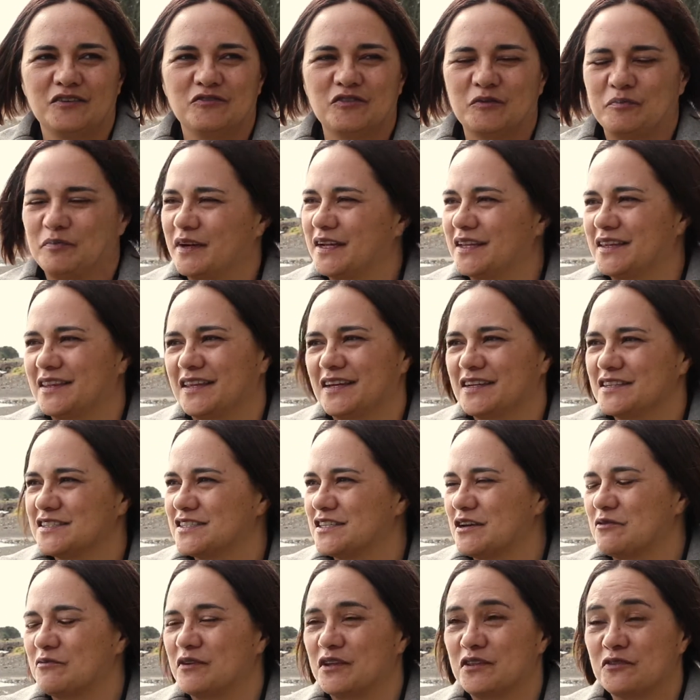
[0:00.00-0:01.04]
repeat
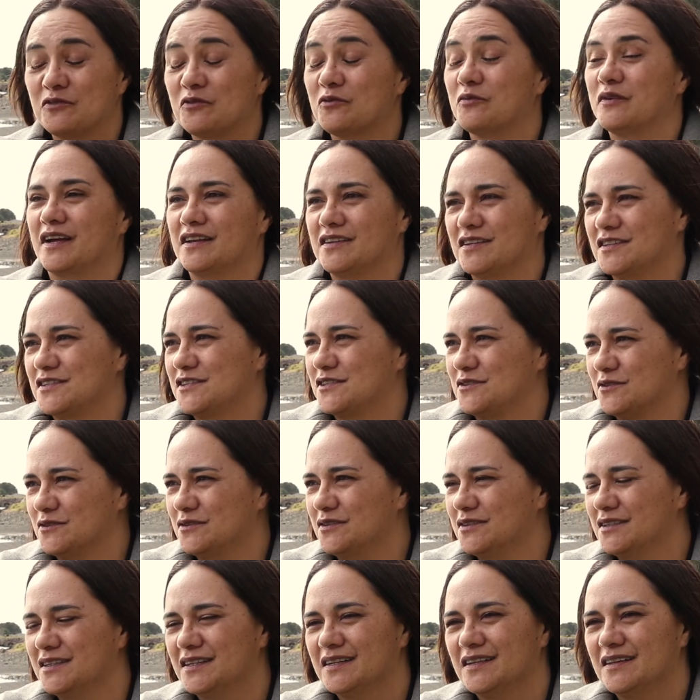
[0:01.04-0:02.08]
things that we thought we
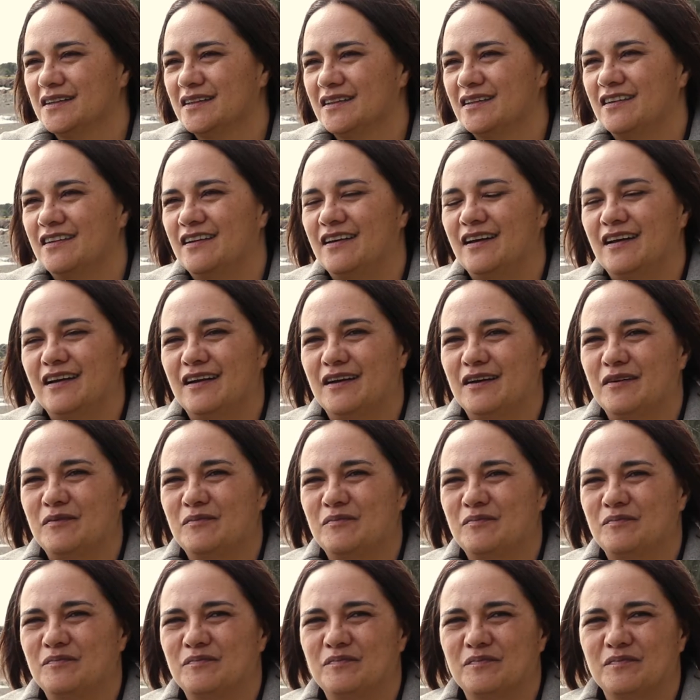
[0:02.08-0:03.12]
understood.
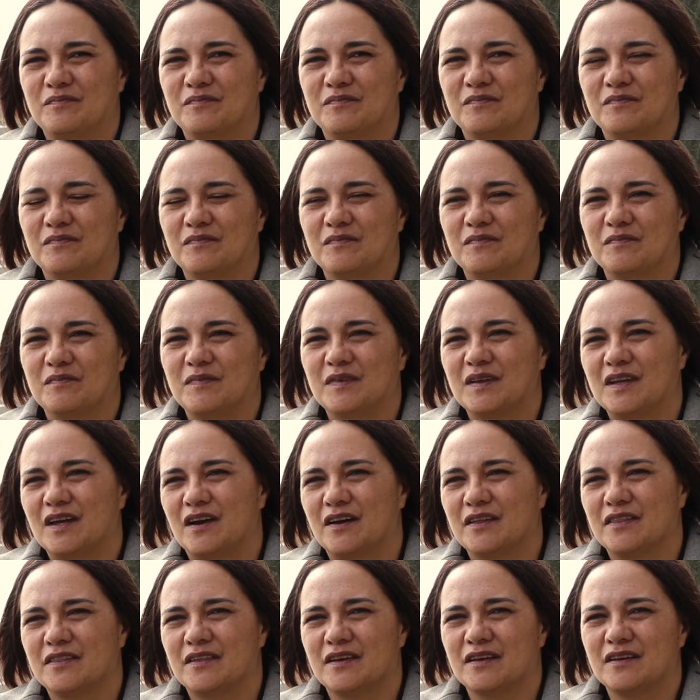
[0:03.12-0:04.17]

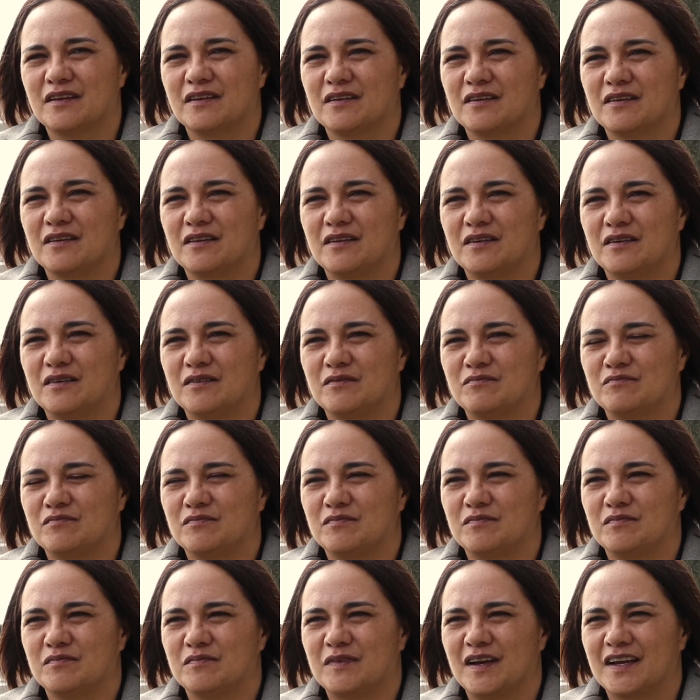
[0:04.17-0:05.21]
I think
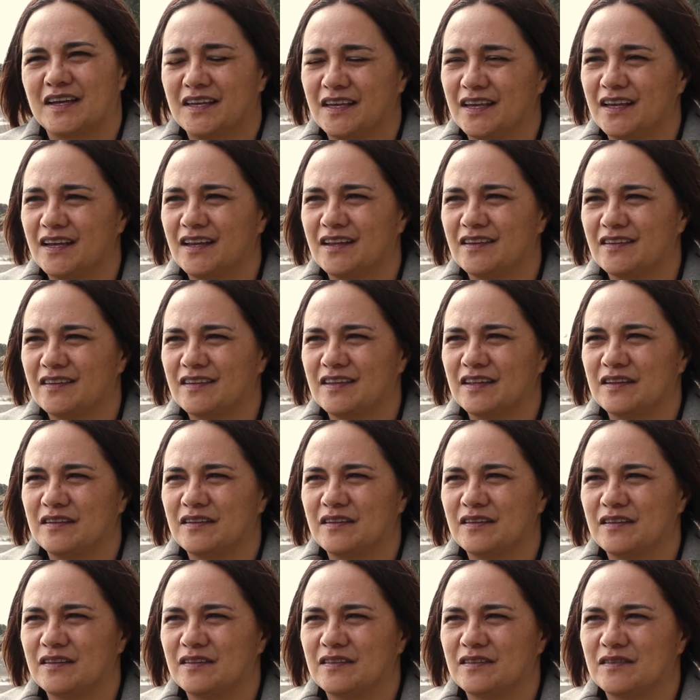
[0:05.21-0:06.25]
again
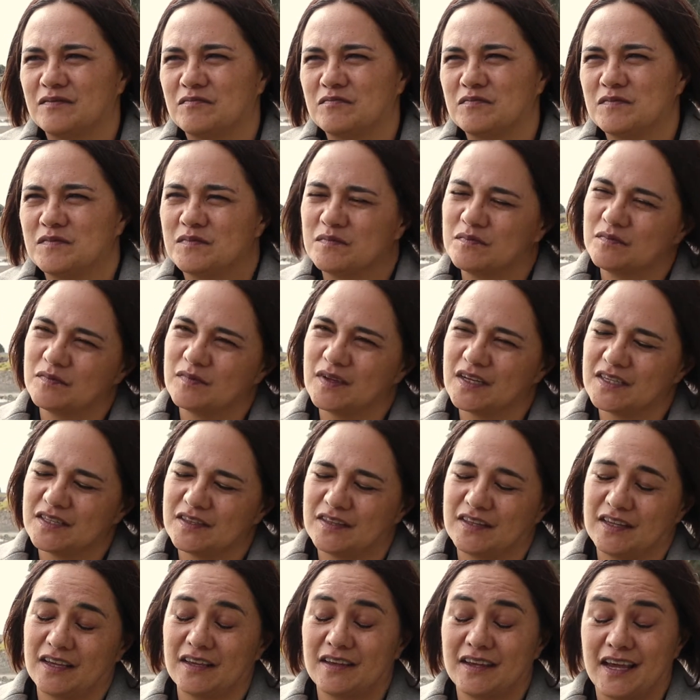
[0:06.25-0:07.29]
that
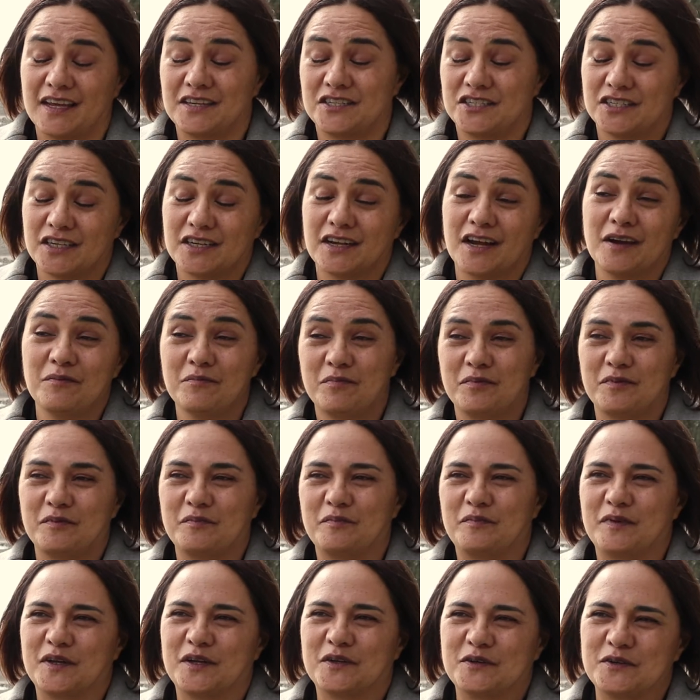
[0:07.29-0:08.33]
they're catching up,
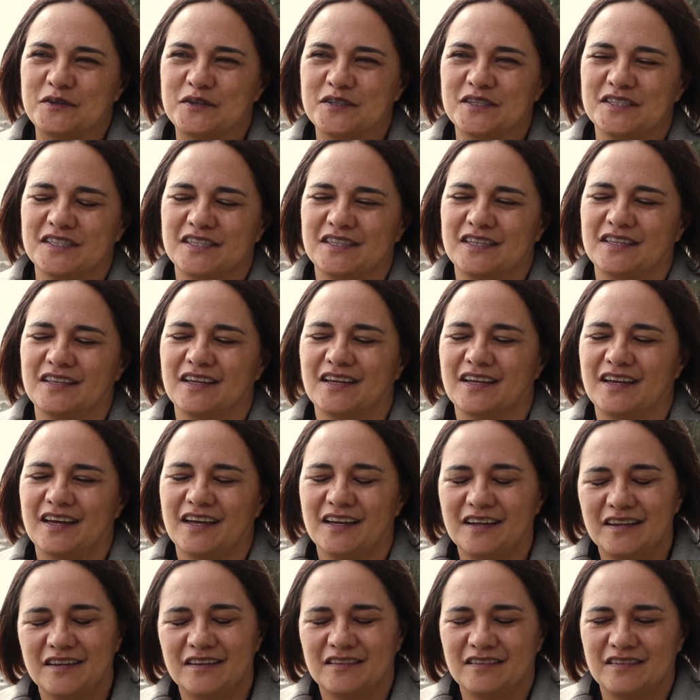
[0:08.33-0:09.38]
because
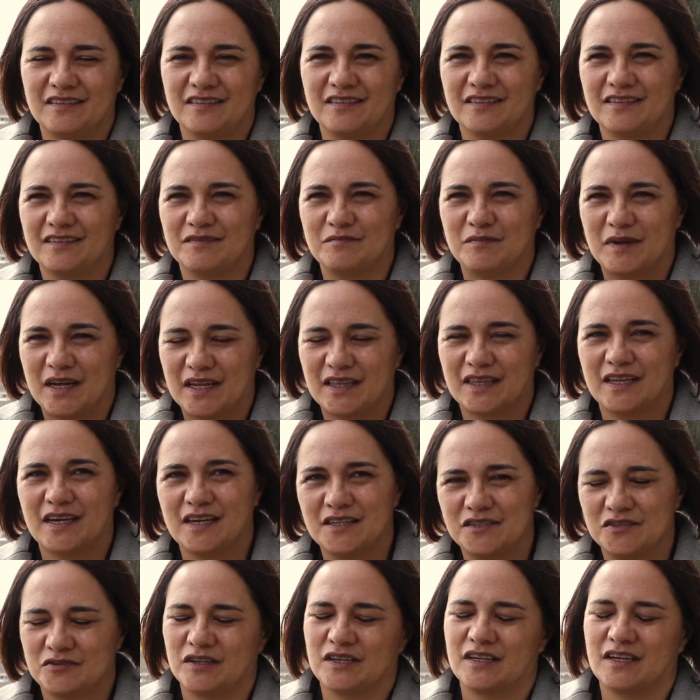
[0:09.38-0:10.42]
in
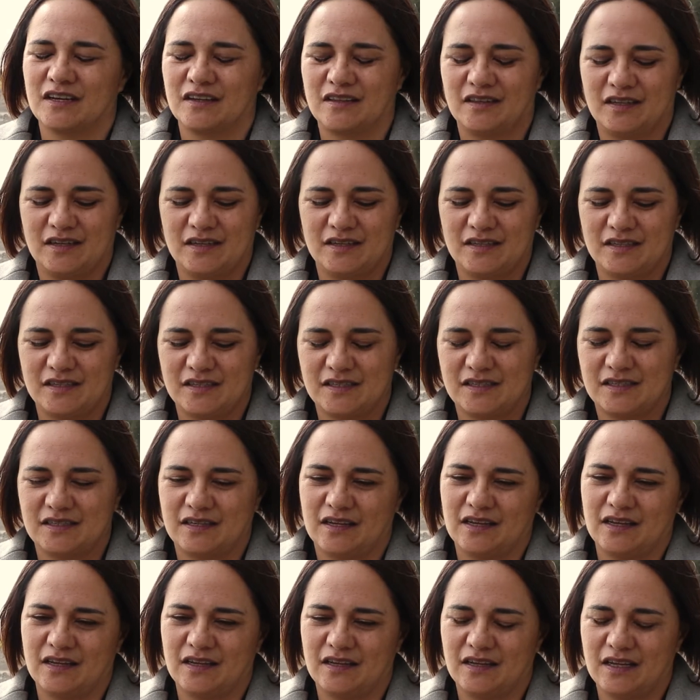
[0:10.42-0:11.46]
Mātātua now there's
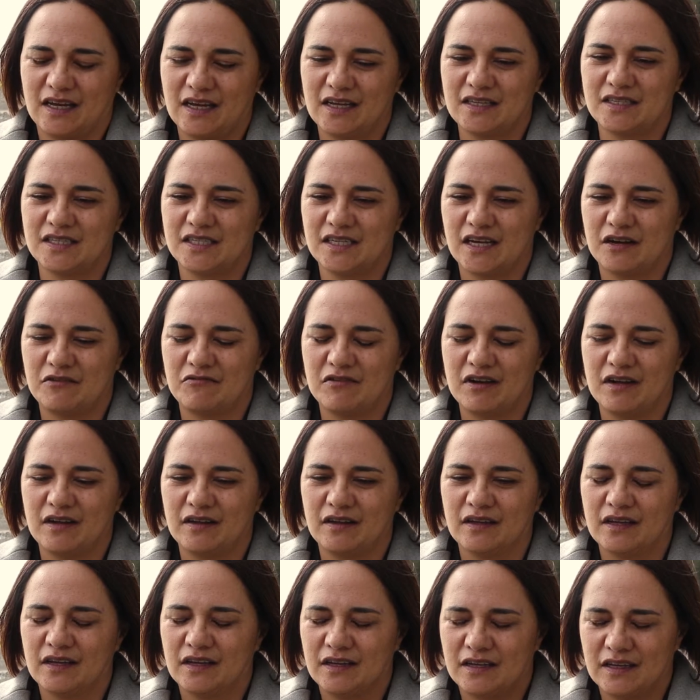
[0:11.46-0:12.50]
Ngāti
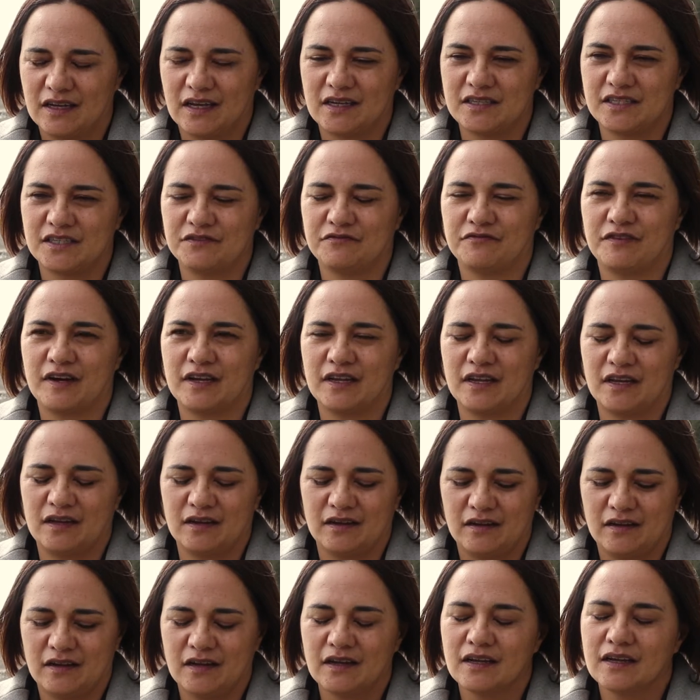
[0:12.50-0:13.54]
awa, Ngāti whare,
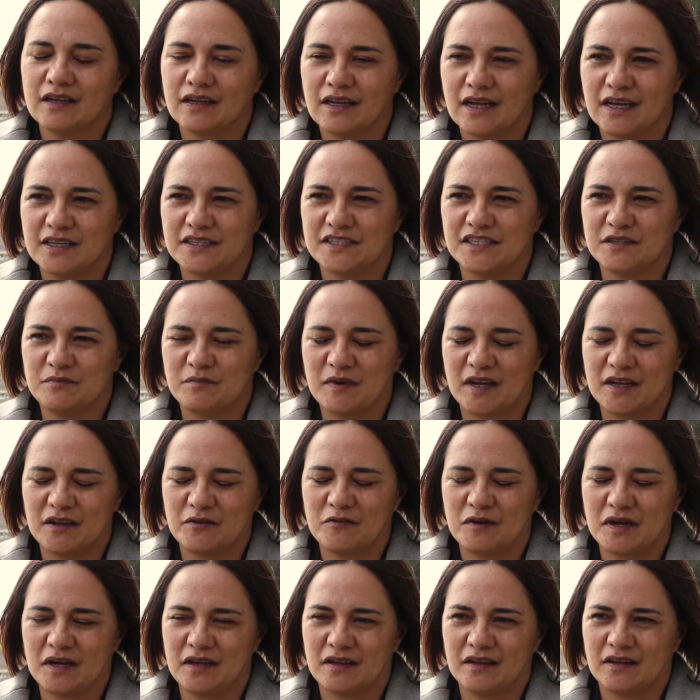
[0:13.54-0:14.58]
Ngāti
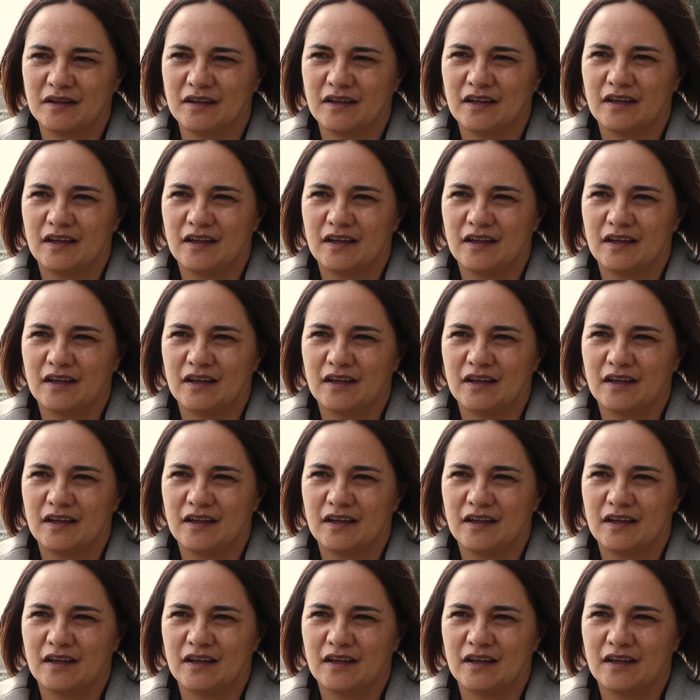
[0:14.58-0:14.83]
manawa,